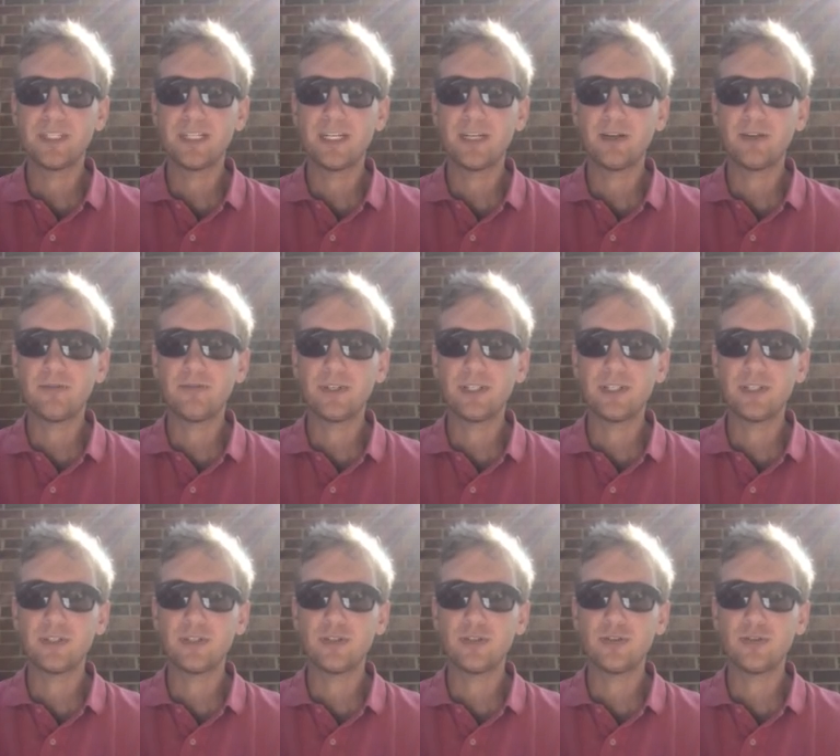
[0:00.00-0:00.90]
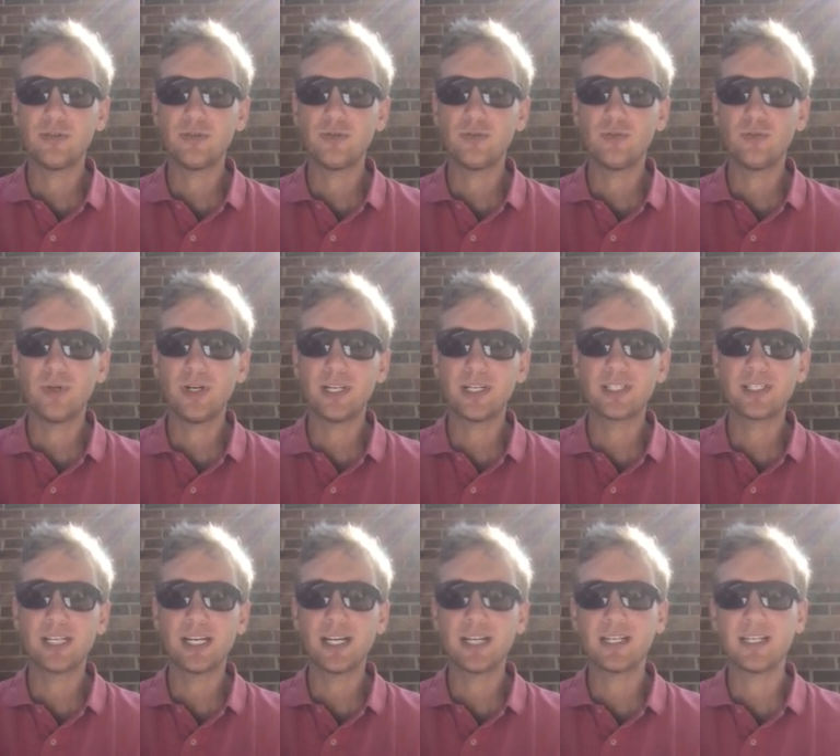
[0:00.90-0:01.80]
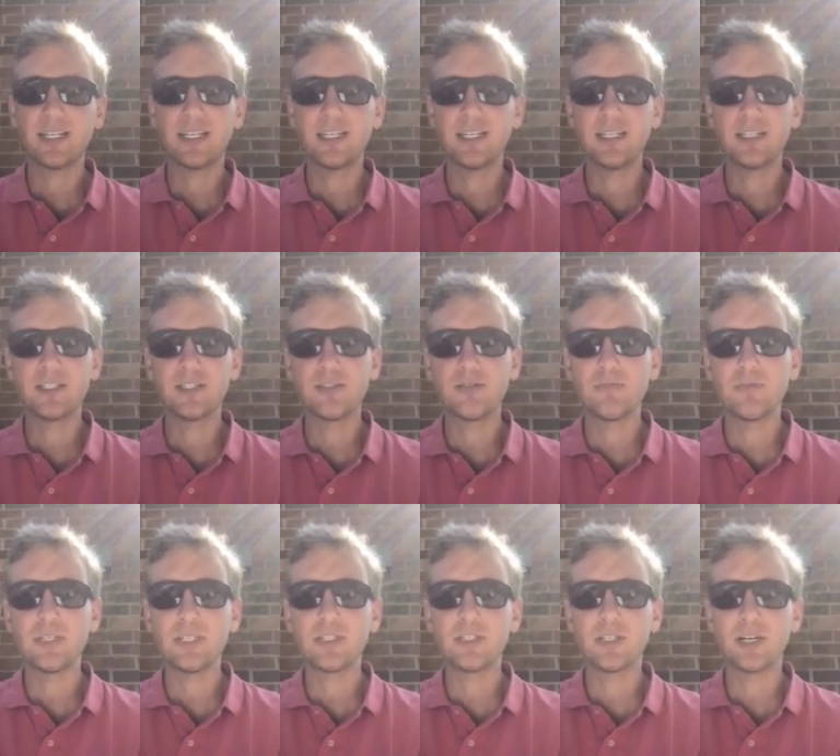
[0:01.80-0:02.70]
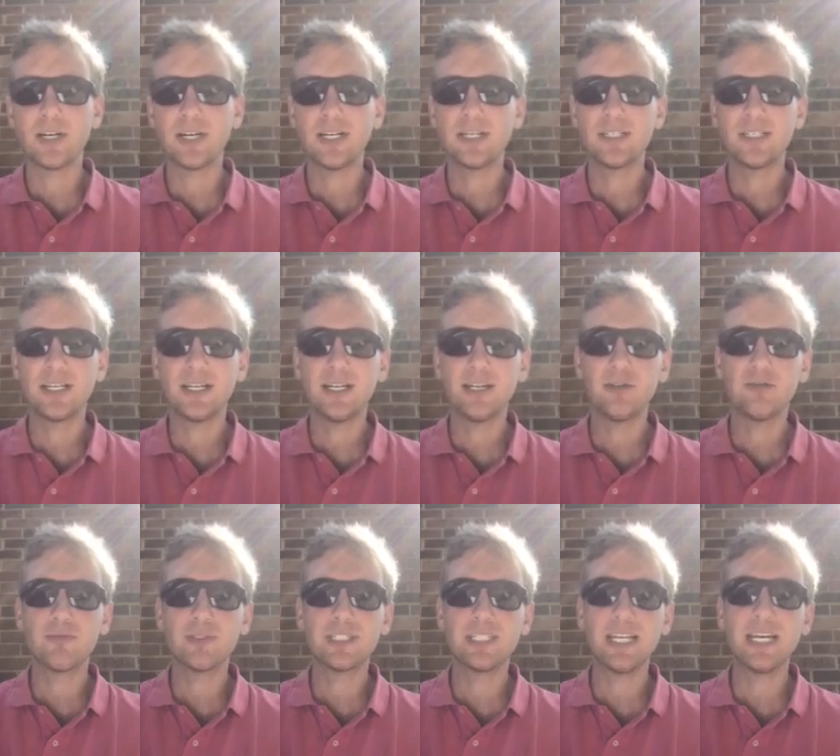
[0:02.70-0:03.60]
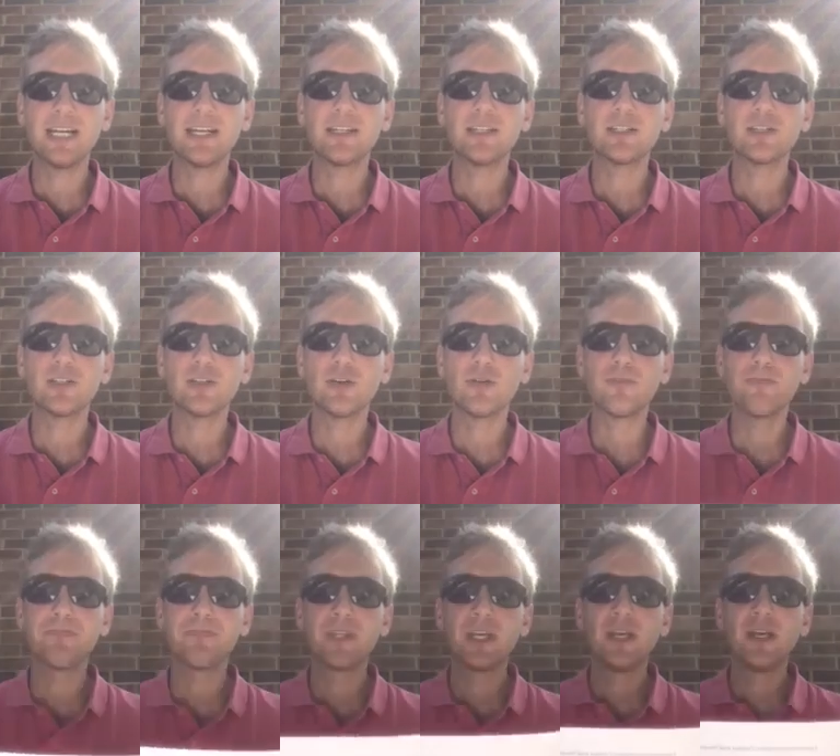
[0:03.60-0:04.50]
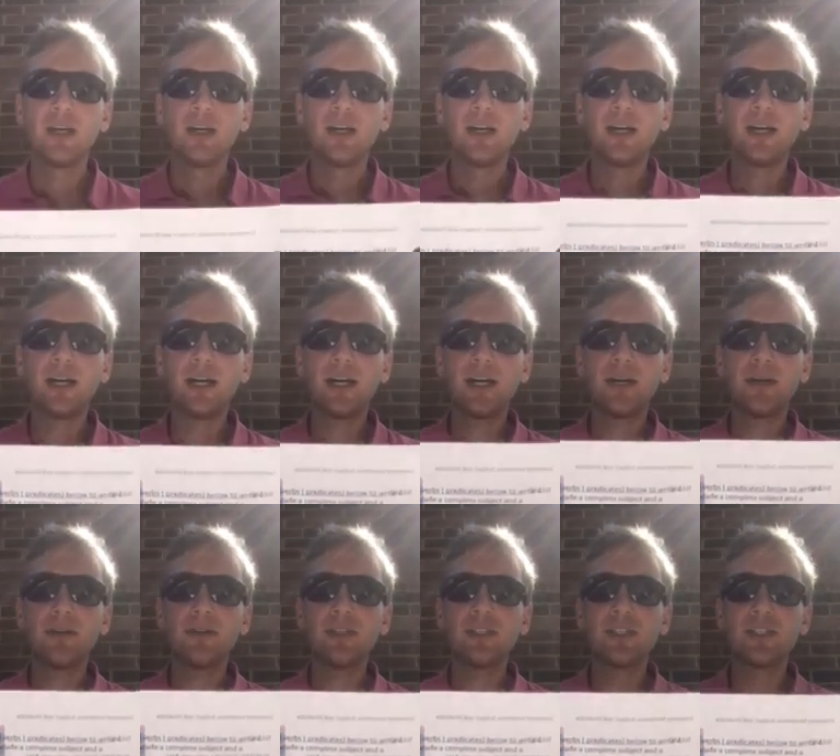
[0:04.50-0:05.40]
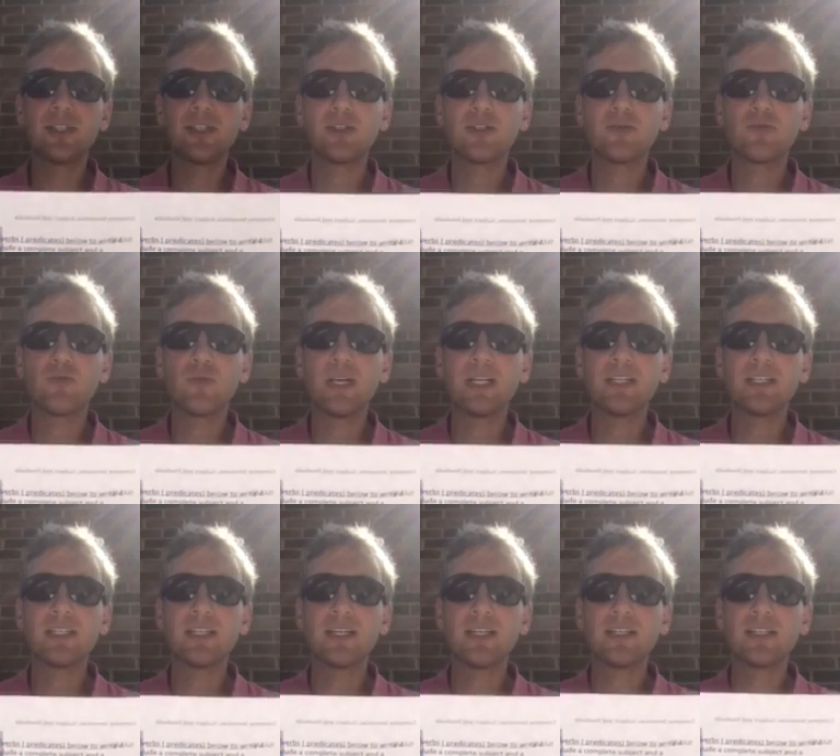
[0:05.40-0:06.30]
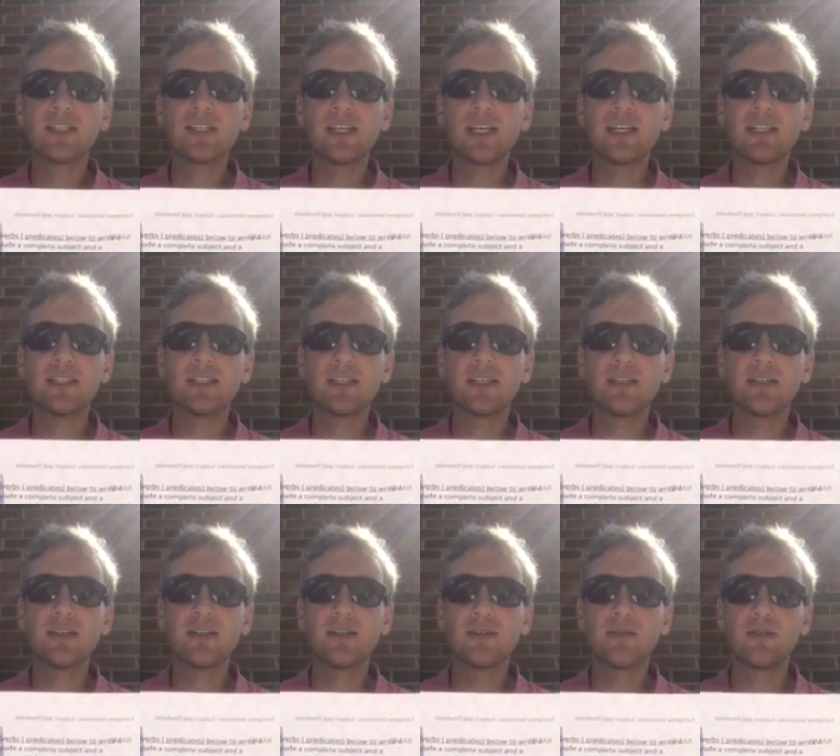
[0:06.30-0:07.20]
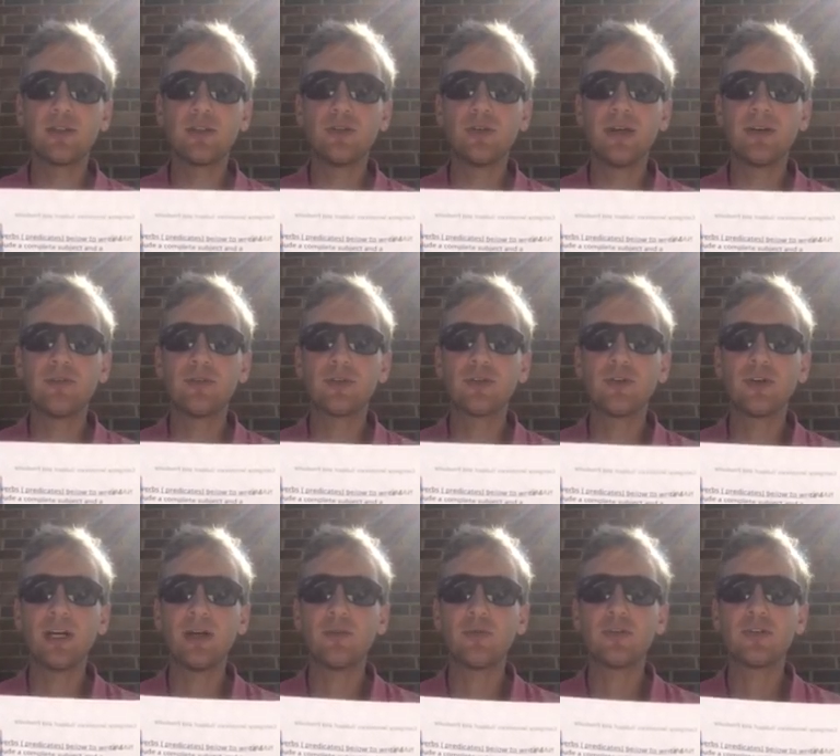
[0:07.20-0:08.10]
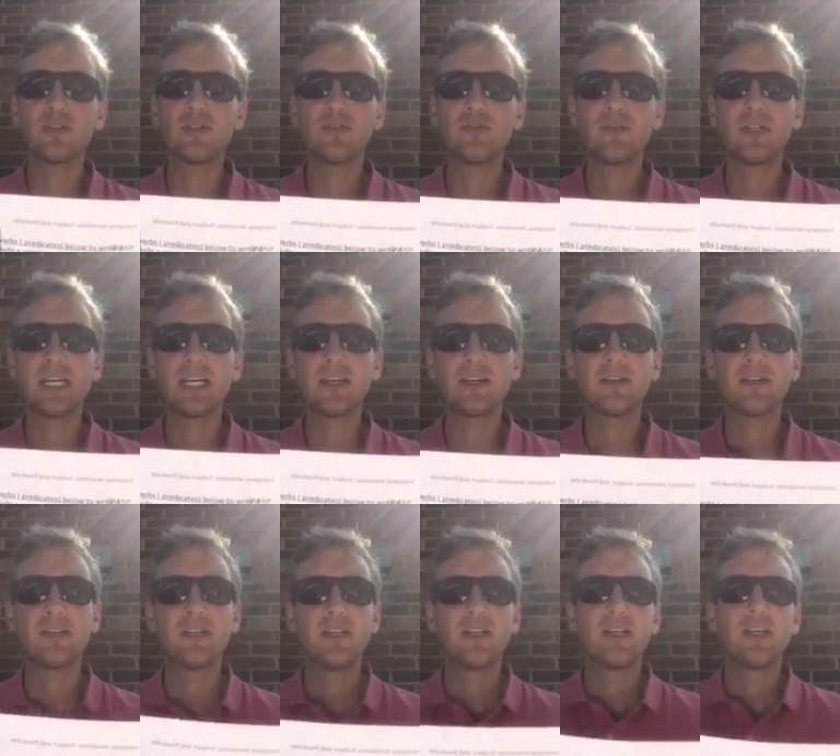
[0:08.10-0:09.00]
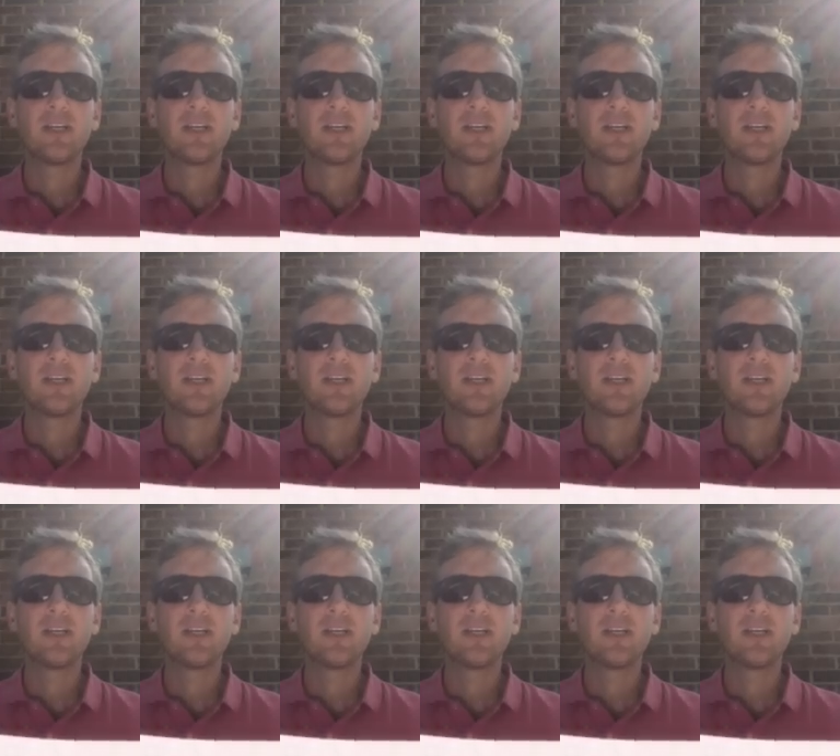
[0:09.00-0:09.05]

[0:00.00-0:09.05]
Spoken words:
delve into what exactly needs to be taught and retained. So this is Wednesday's lesson. You have your grammar due now.